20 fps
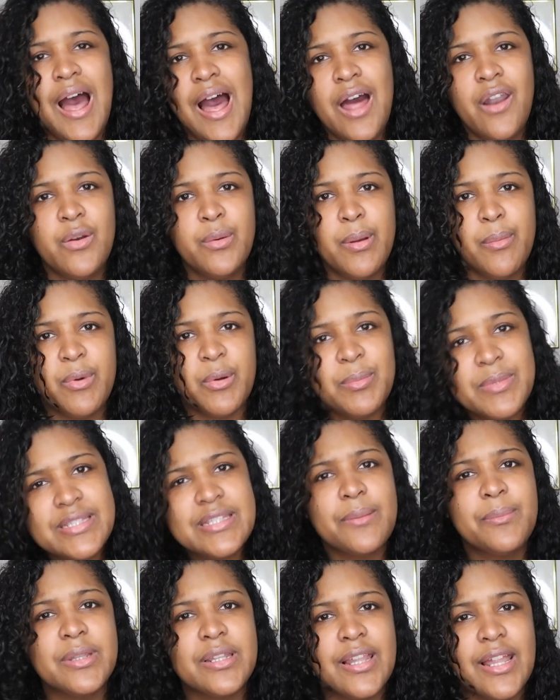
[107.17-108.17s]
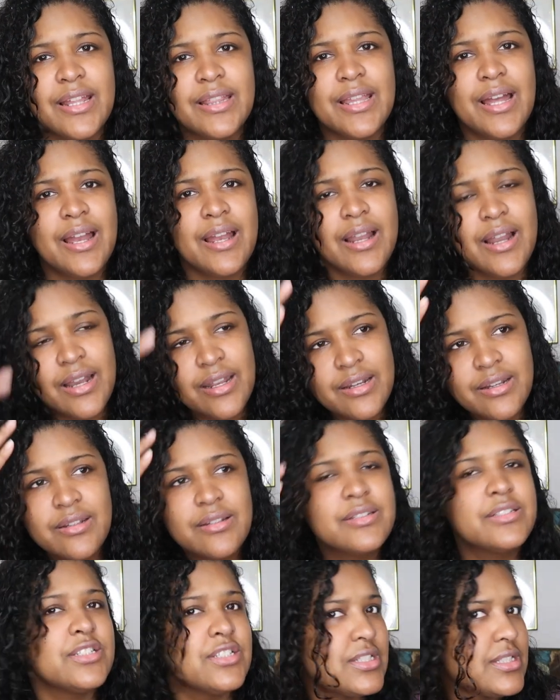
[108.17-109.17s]
I don't remember, but something like that, kind
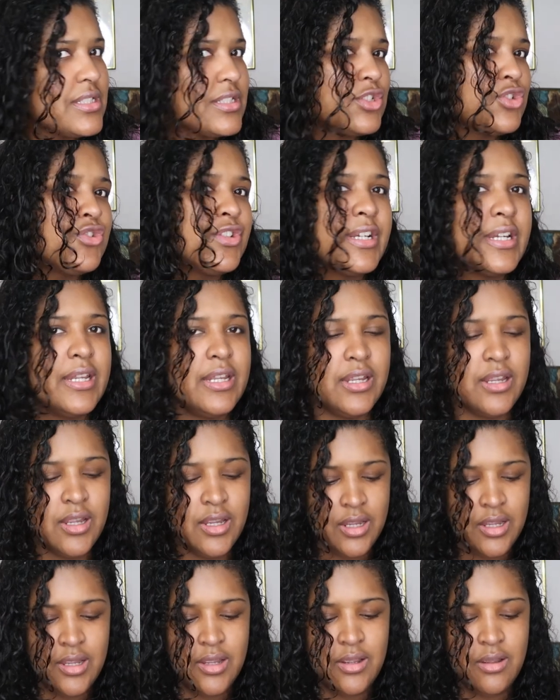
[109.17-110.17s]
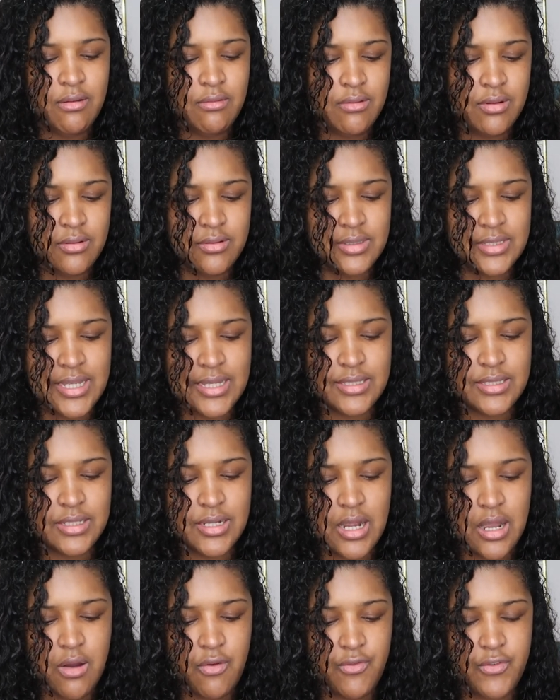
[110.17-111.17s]
of just streaky. Test
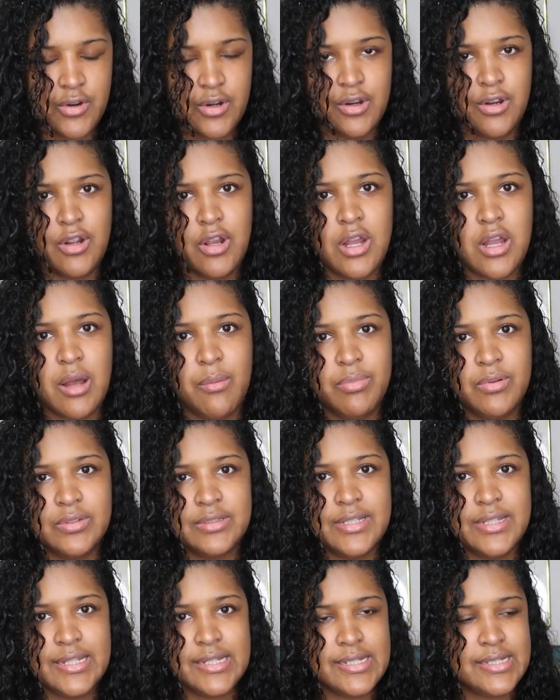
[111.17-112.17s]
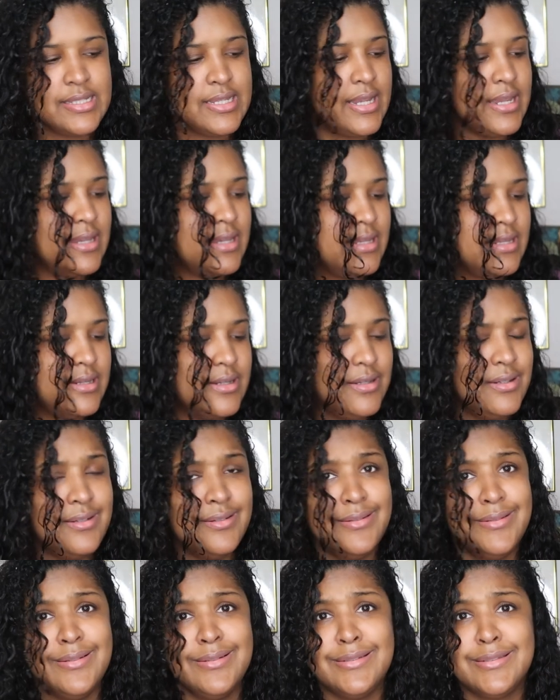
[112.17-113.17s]
it out for a couple days and
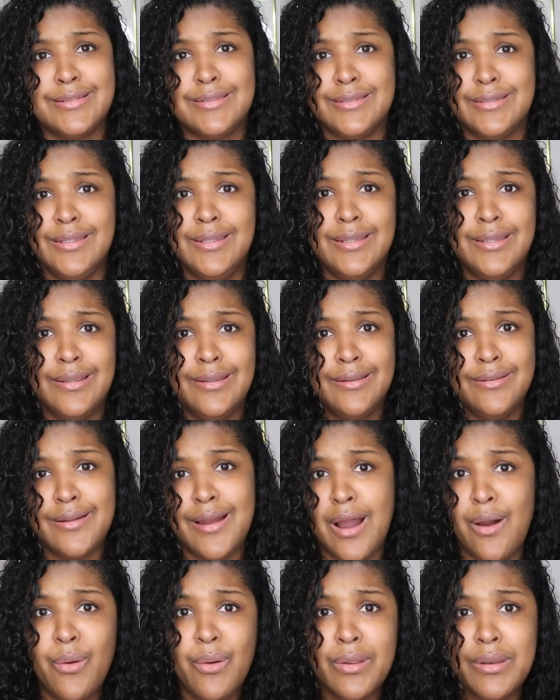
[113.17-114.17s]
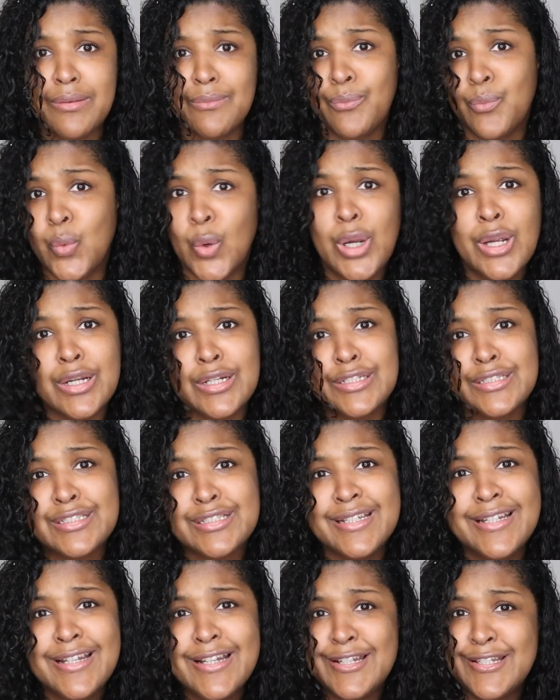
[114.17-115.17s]
see how it works.
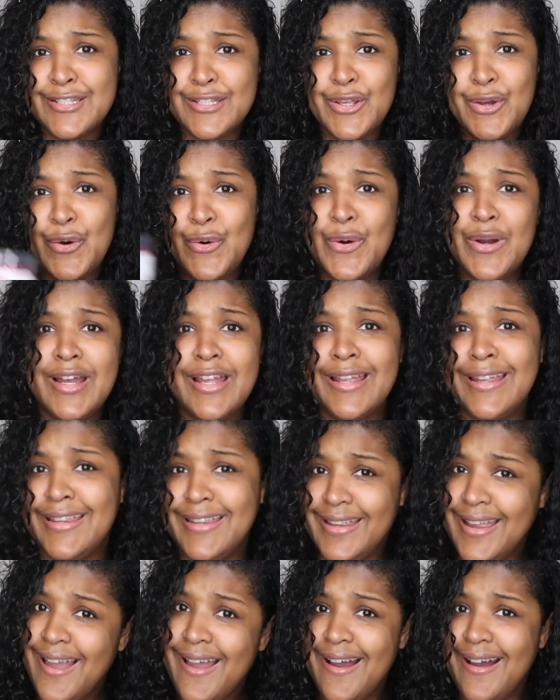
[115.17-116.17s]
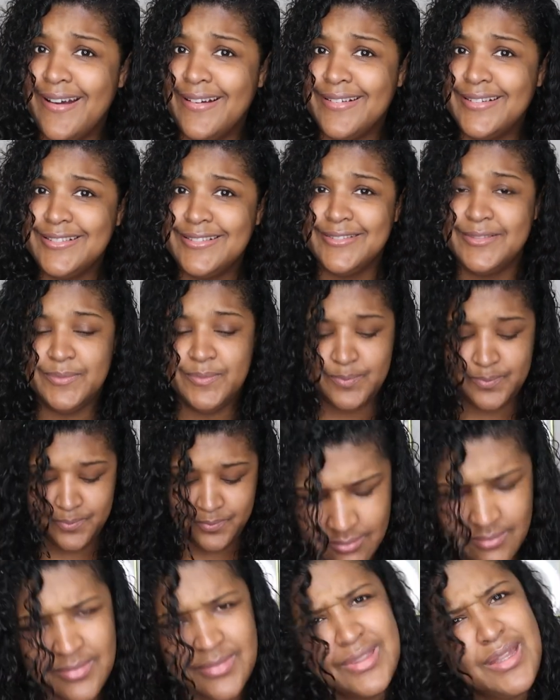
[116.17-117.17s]
So yeah,
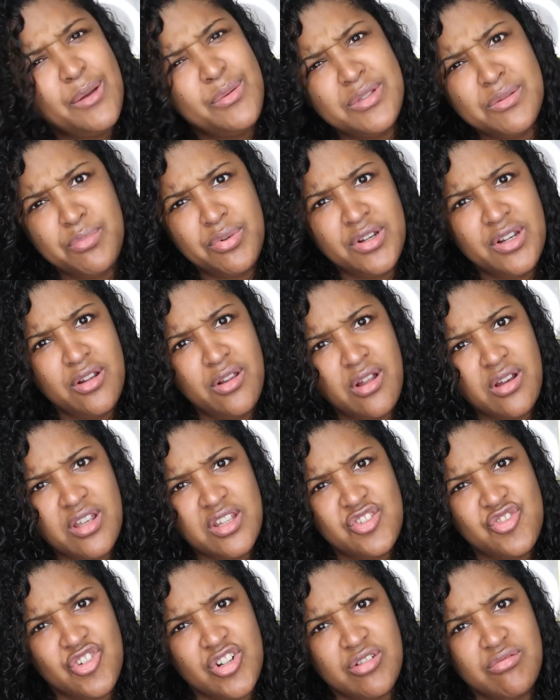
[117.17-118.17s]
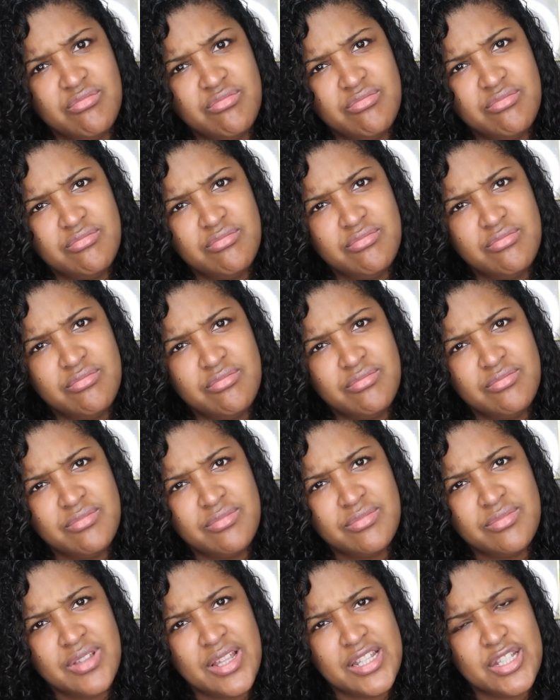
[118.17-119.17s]
that was a pretty long intro,
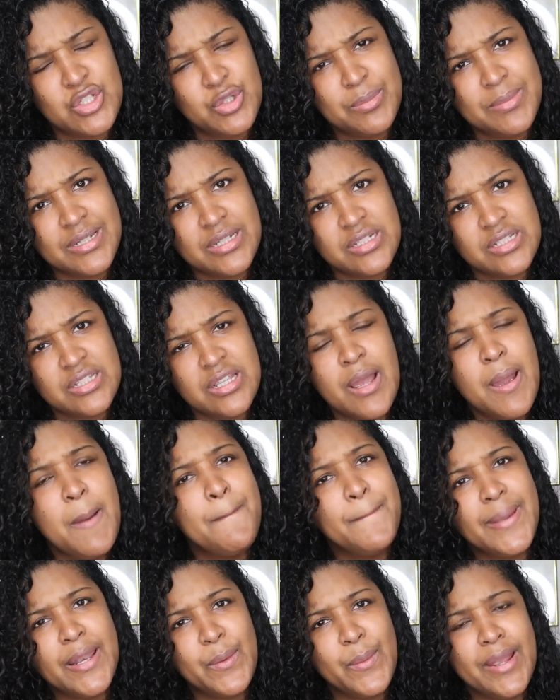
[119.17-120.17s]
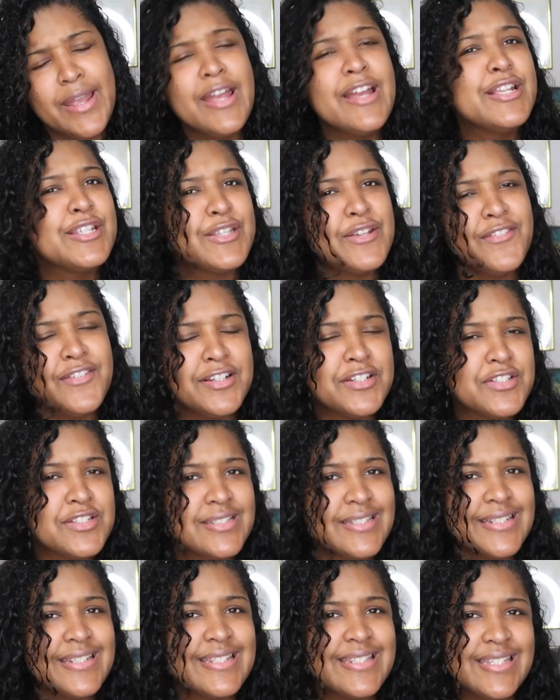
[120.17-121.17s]
like 2 minutes. But anyway, so if you're
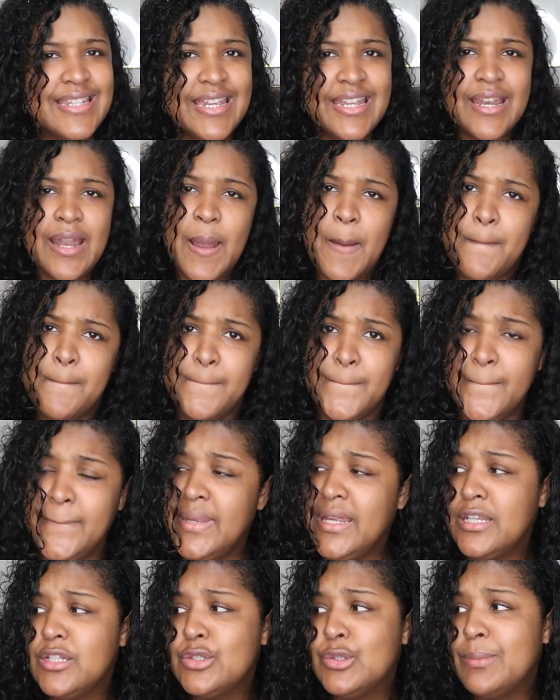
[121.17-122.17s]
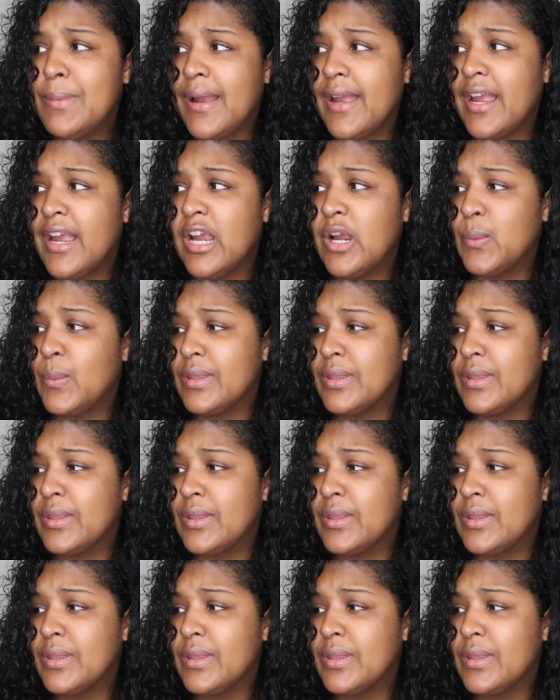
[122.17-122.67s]
interested in seeing me do my hair